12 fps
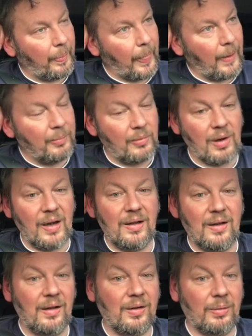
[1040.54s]

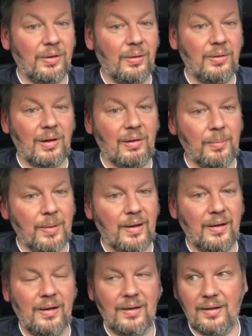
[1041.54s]
upgraded it to a 2
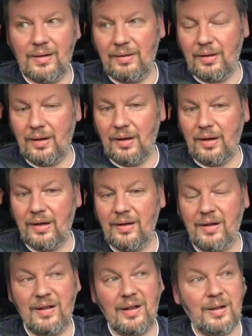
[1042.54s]
terabyte, and
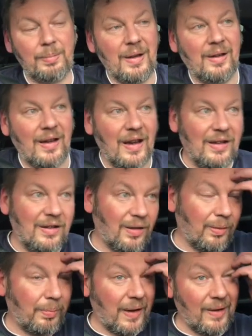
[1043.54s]
instead of spending 80
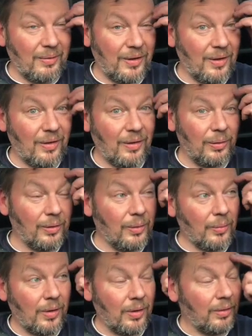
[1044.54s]
odd pounds on an older
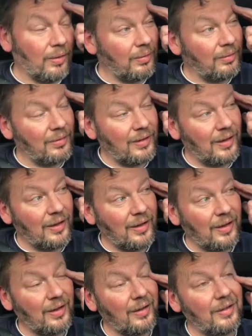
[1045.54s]
one,
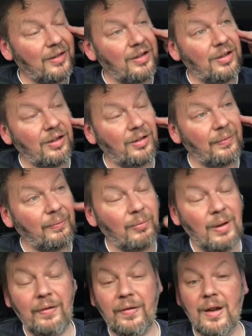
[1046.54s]
just
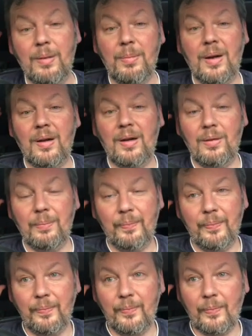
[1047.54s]
refitted my
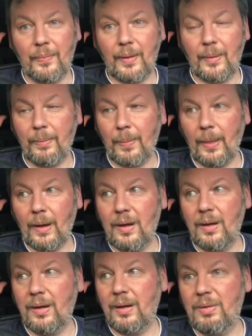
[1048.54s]

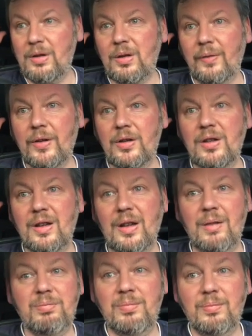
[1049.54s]
original version,
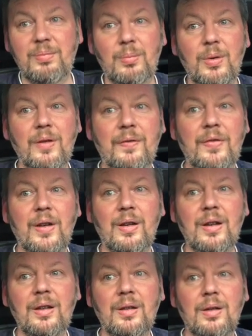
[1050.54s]
and it worked
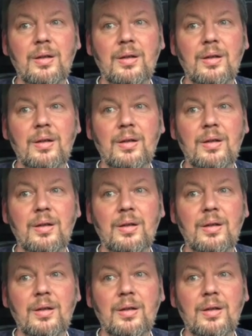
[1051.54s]
fine.